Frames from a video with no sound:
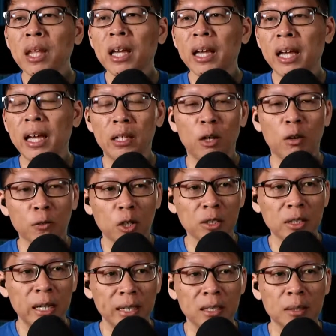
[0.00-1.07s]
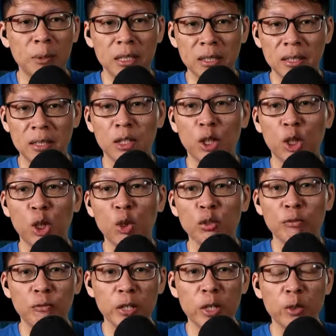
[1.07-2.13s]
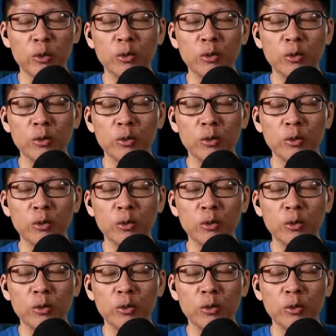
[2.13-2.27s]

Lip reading: And of course, experts in your own field.